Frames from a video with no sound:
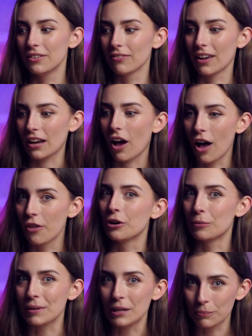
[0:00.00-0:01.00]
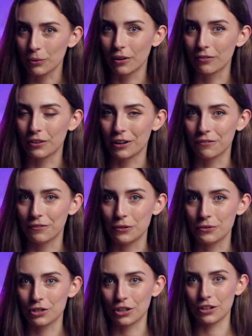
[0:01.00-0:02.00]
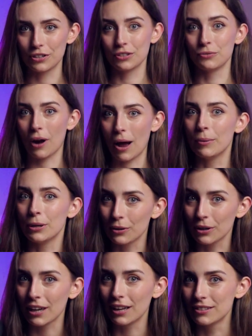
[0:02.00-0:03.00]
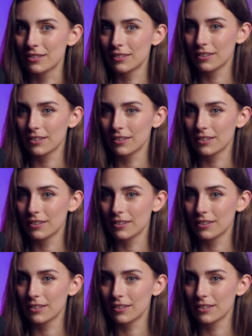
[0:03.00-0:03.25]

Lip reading: like other people of their futures and robbing your kids